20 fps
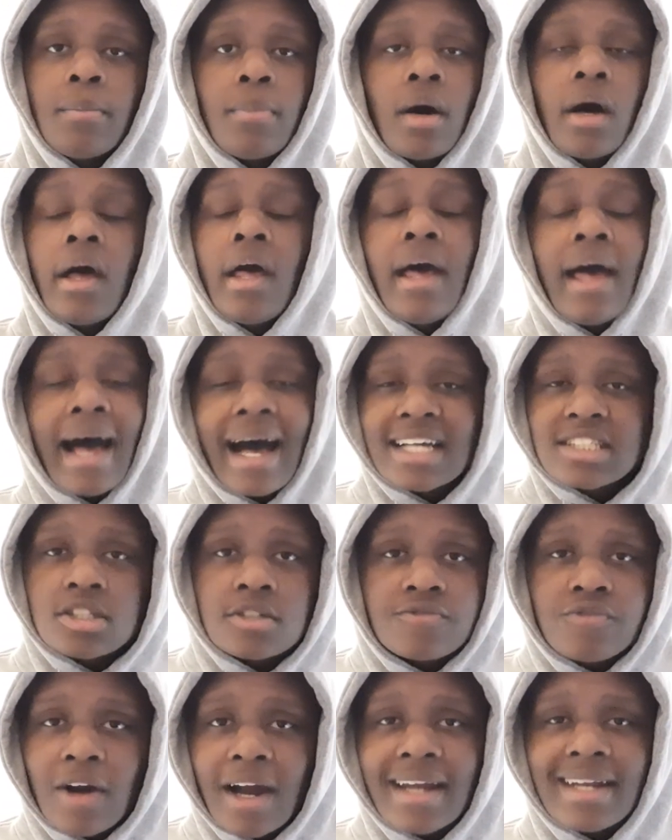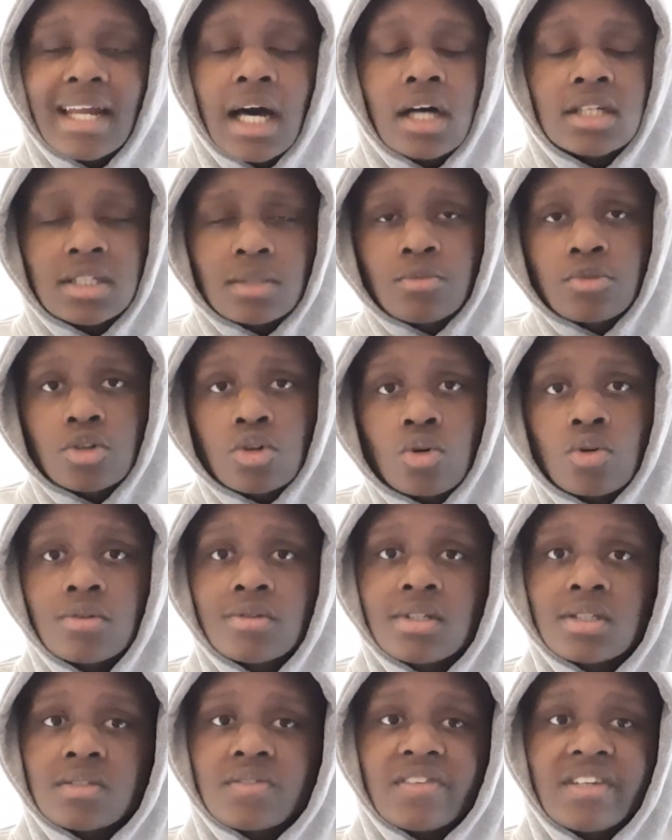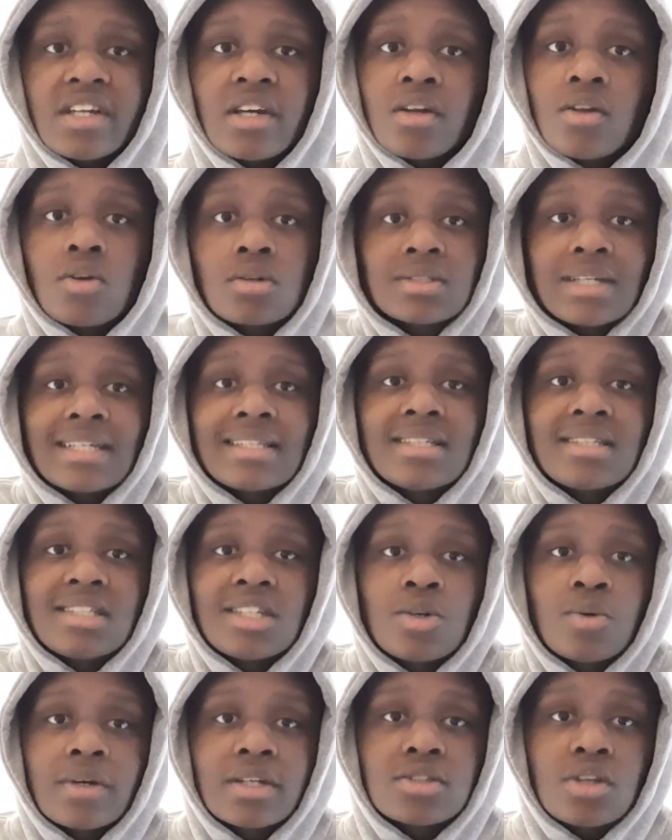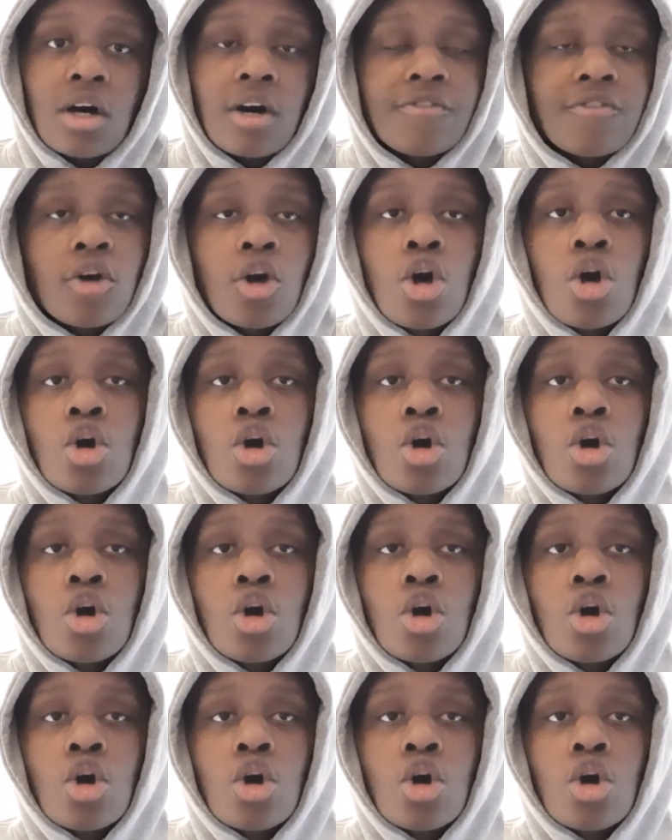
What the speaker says: But as of right now, as I'm recording this video, it looks like the deal is off.